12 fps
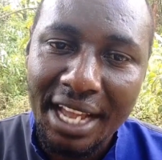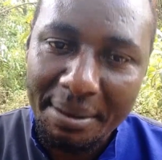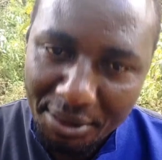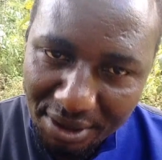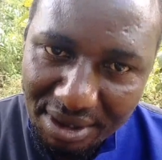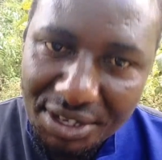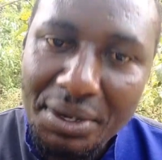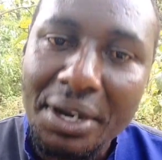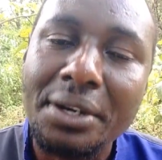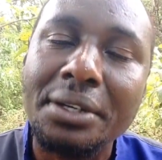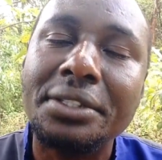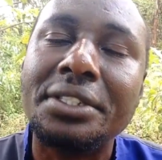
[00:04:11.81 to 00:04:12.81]
I'm always
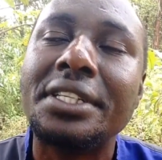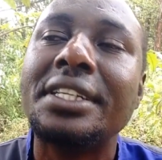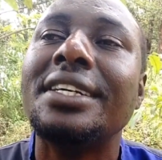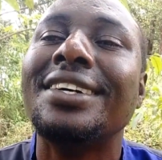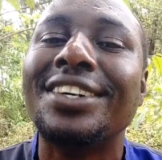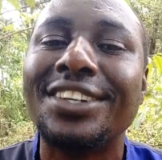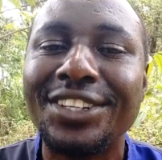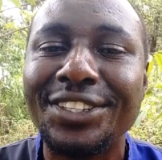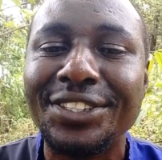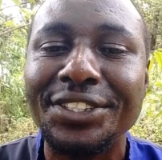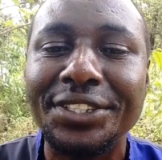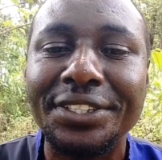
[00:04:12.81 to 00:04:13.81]
your host,
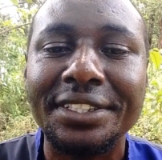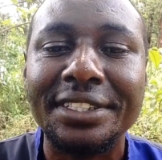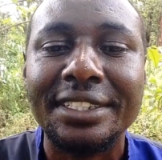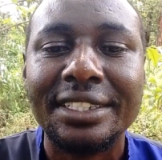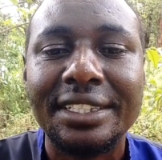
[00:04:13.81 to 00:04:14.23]
Rondo John.